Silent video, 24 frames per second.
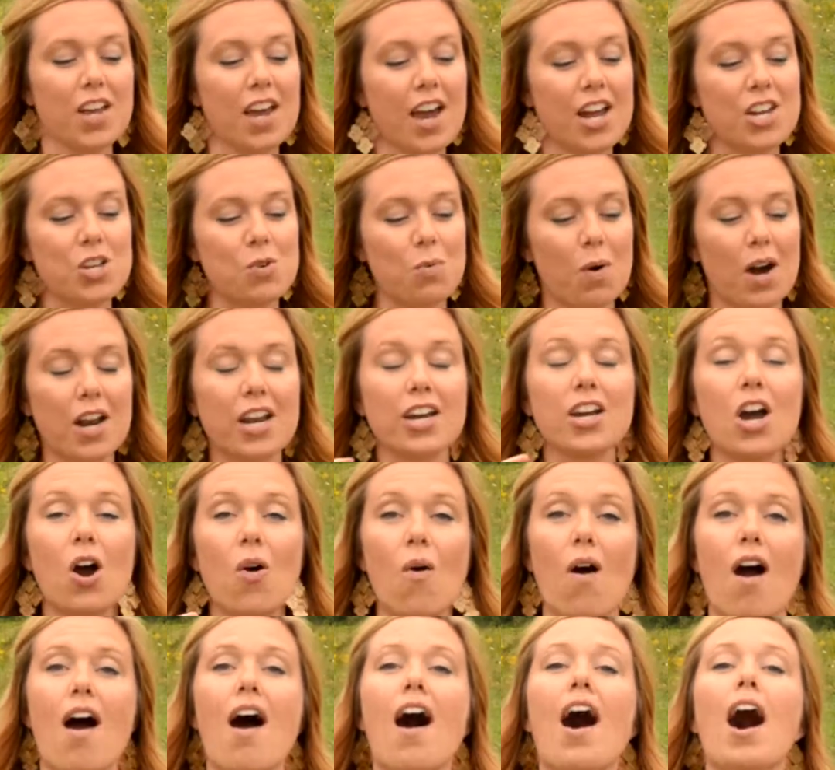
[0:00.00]
and you want to
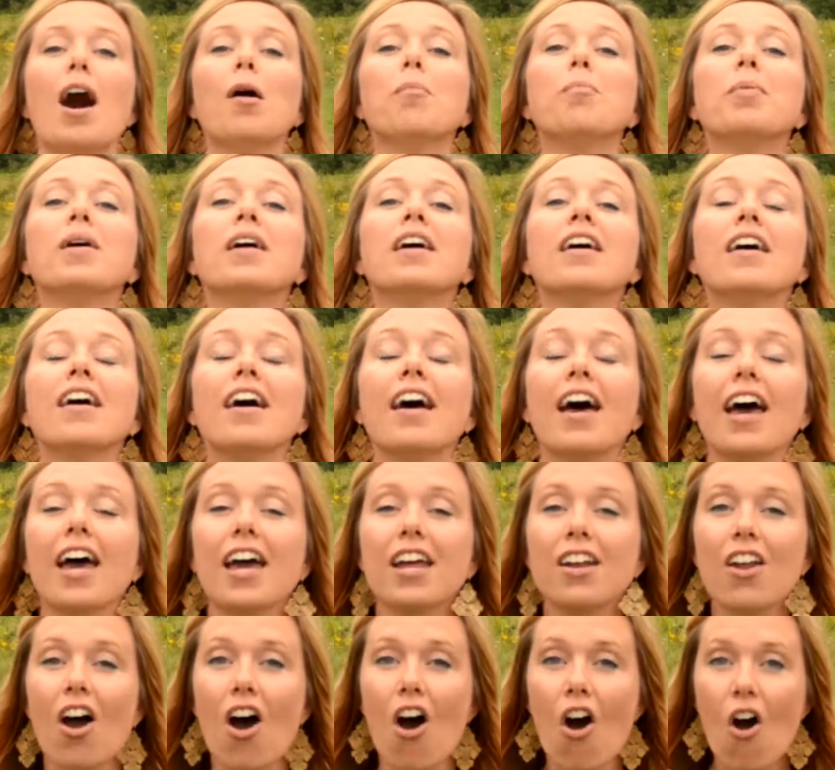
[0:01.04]
go up
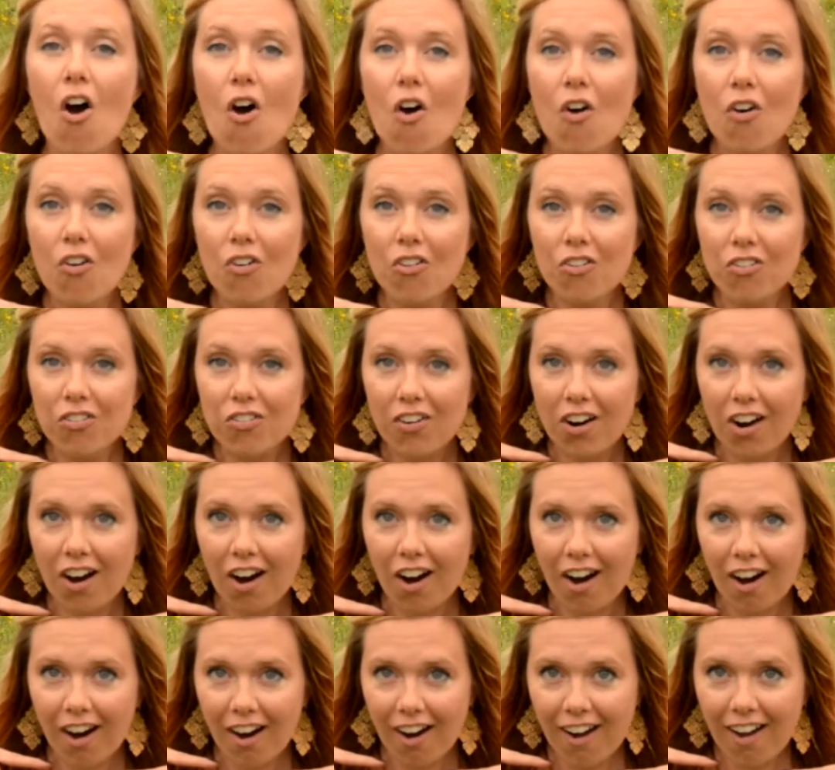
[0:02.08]
and
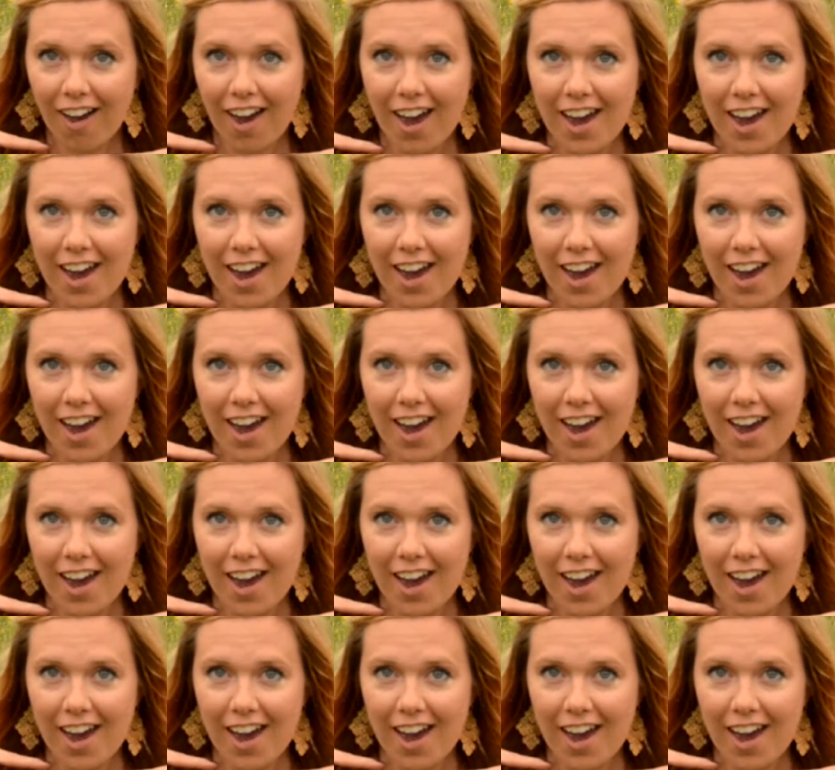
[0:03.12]
over.